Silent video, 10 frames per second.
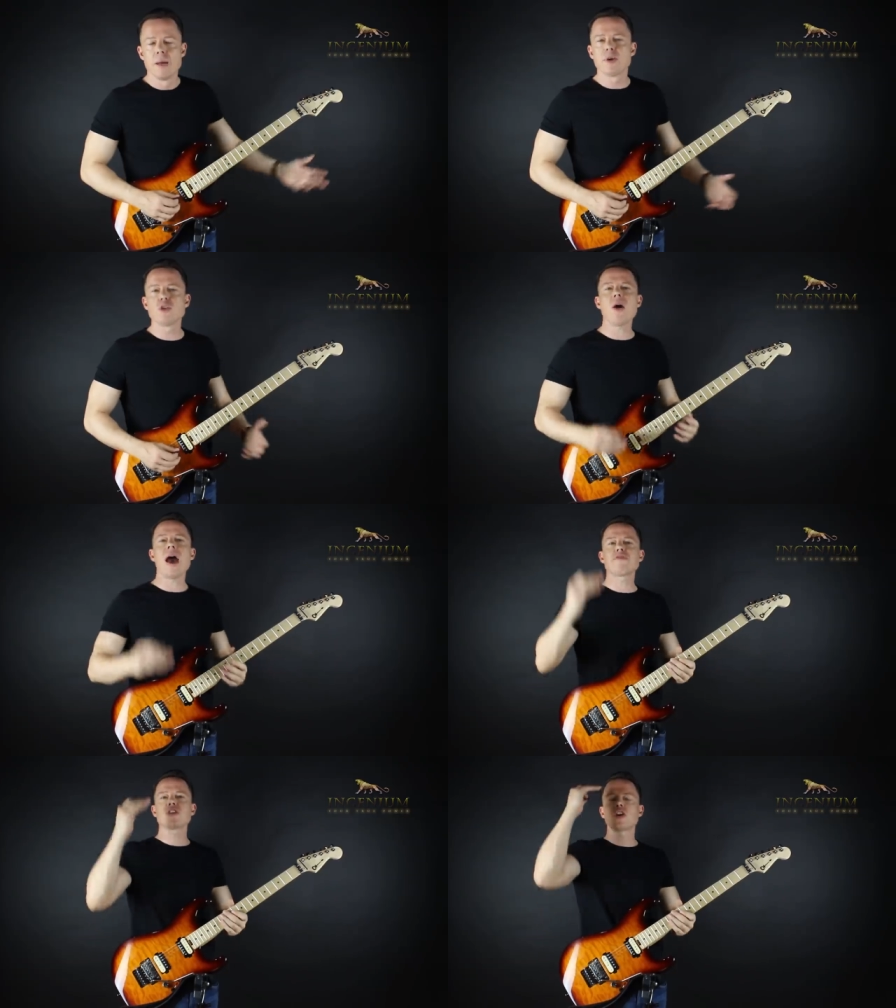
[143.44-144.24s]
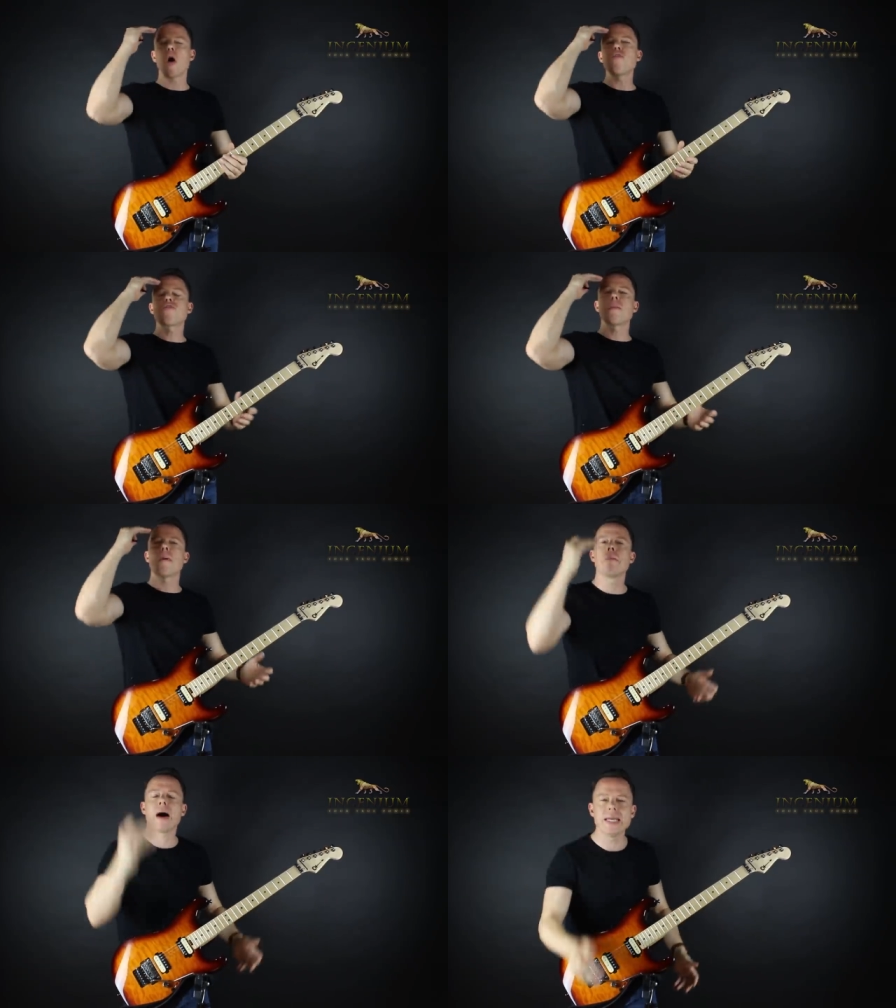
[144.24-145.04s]
But you have to go from
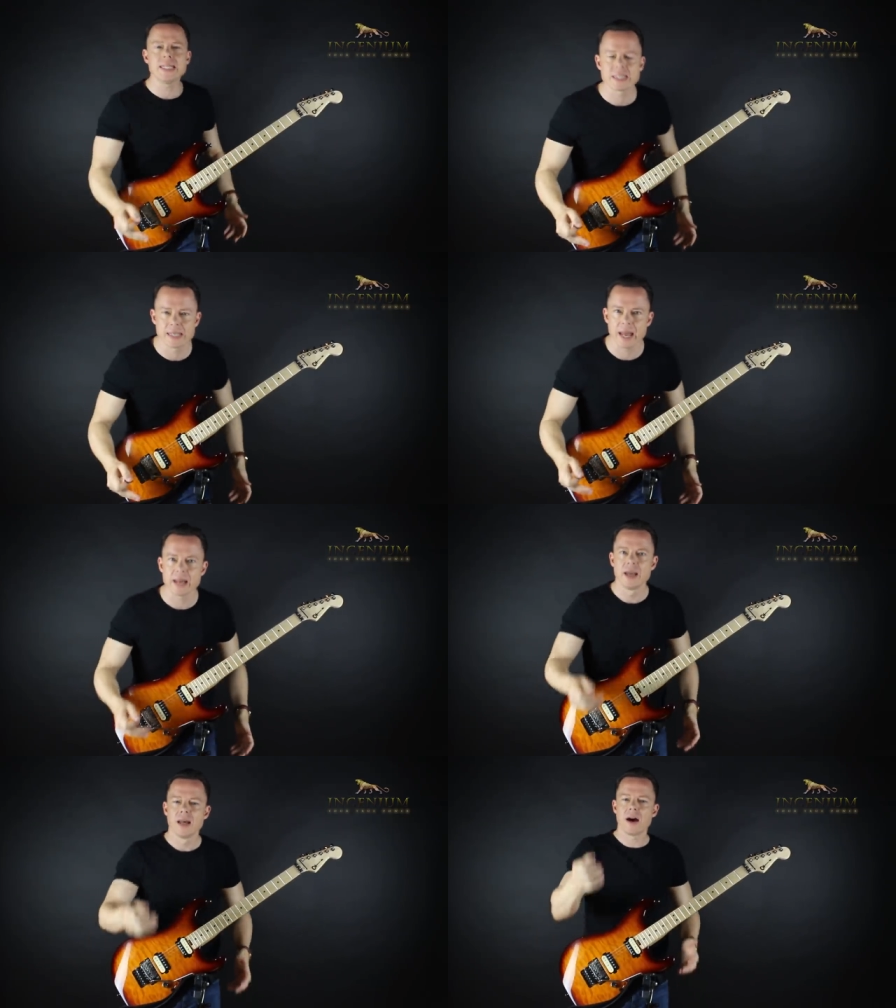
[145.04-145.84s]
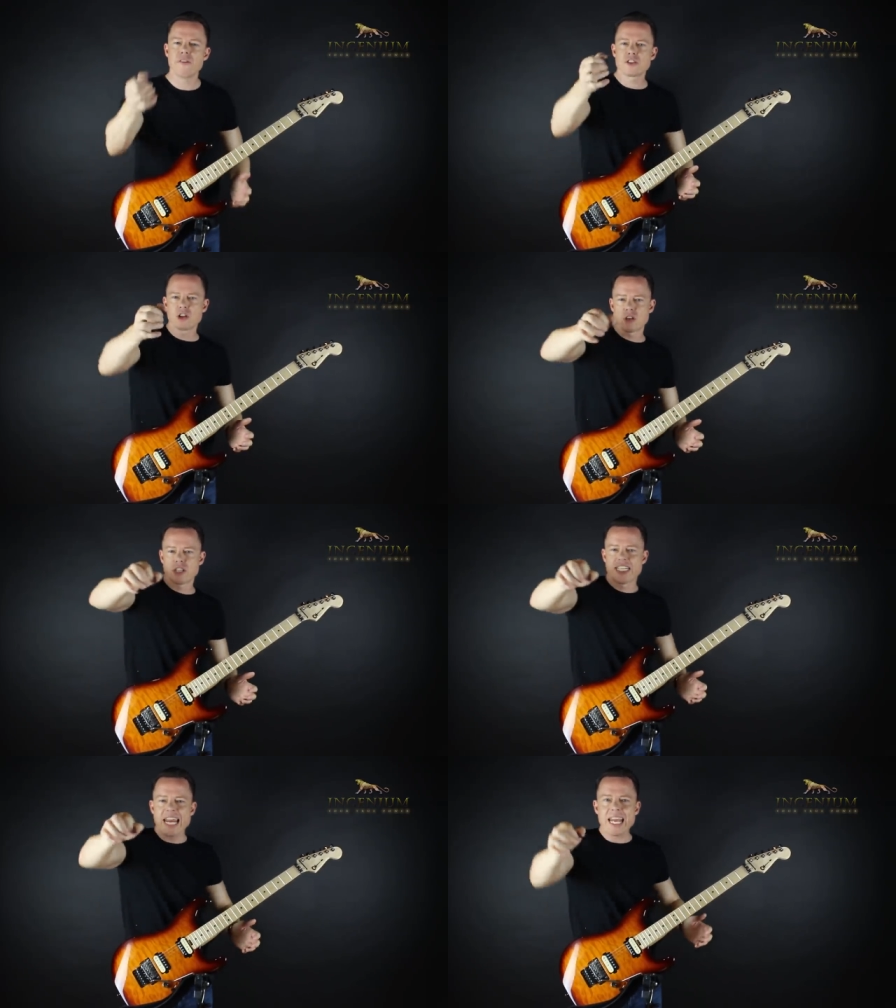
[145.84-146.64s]
a mindset of
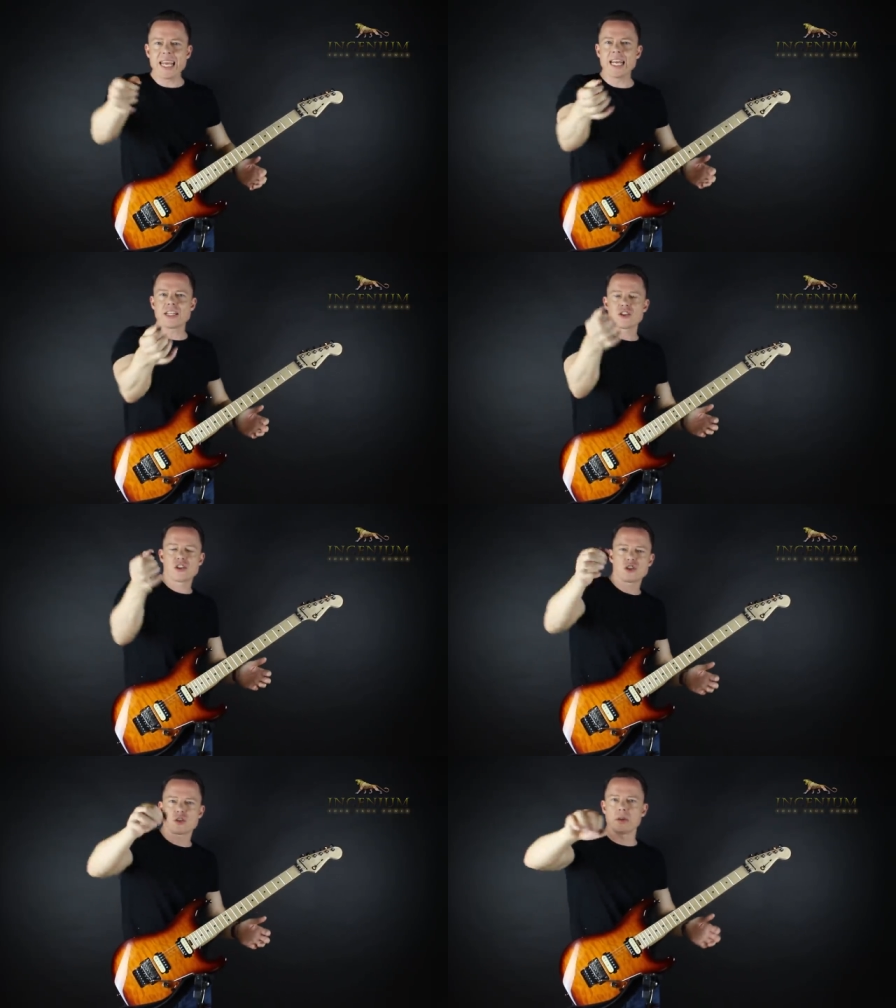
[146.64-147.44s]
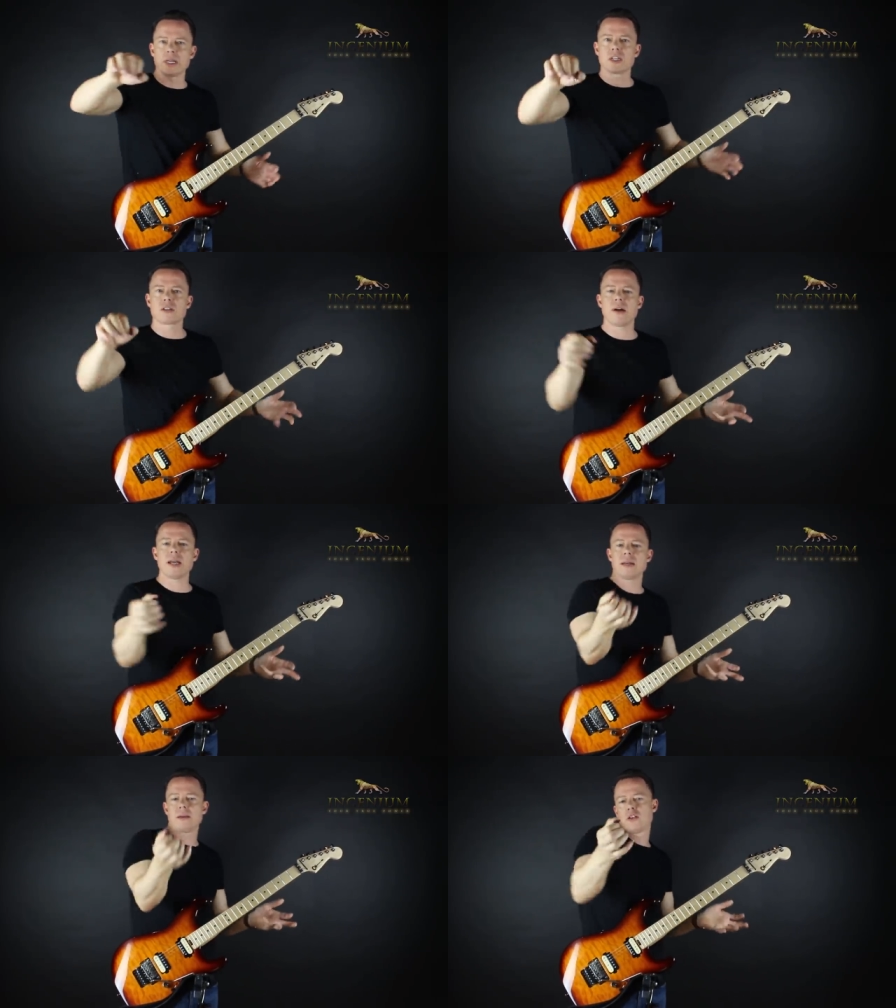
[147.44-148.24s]
digging into the string,
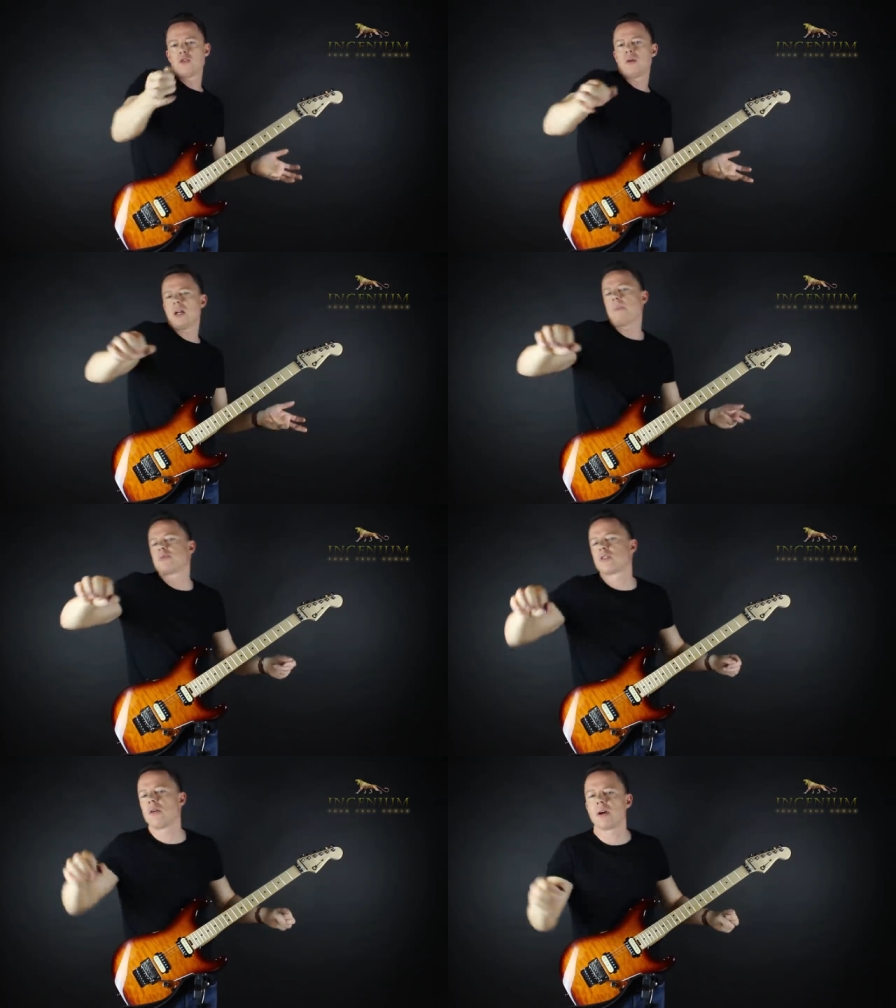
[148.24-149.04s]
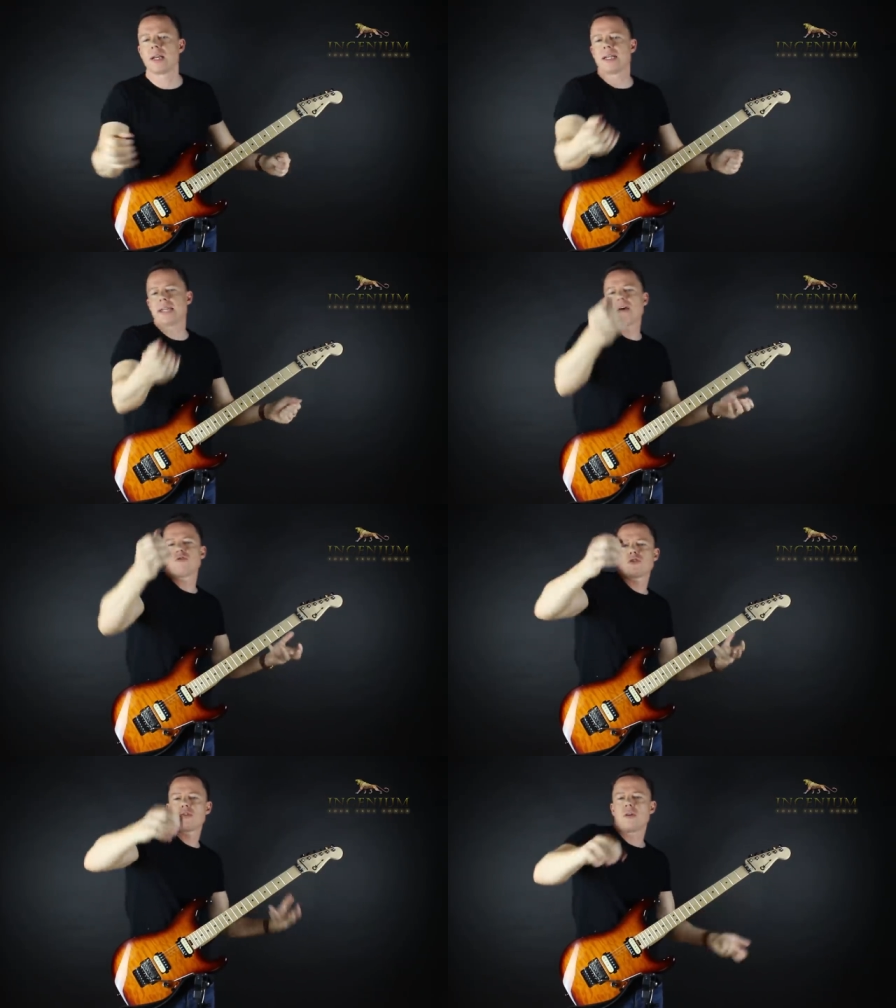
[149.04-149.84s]
trying to do an upstroke and a
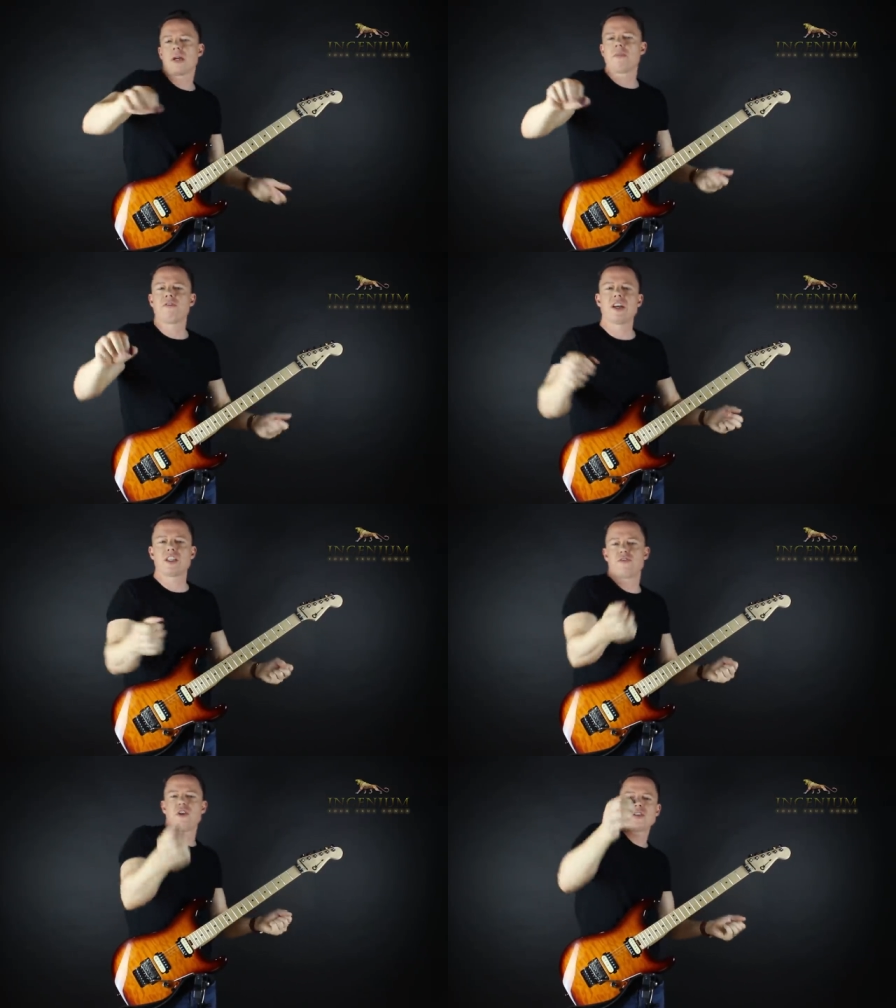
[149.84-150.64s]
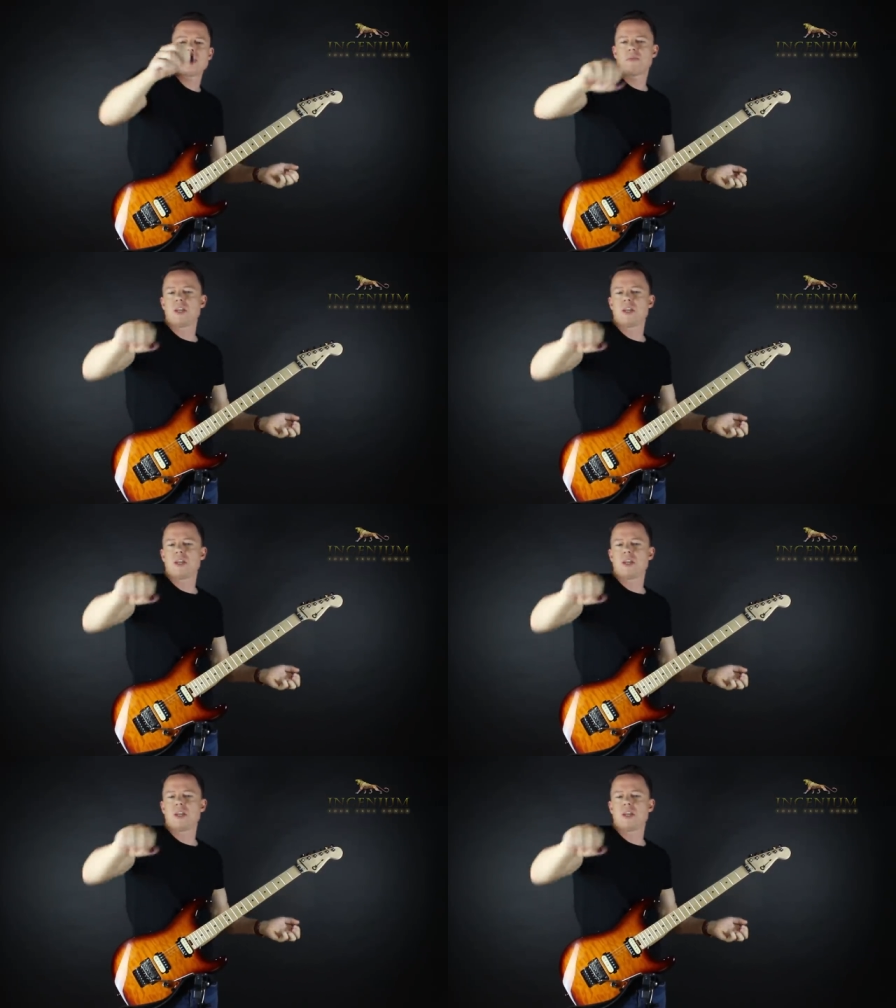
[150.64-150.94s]
downstroke and vice versa,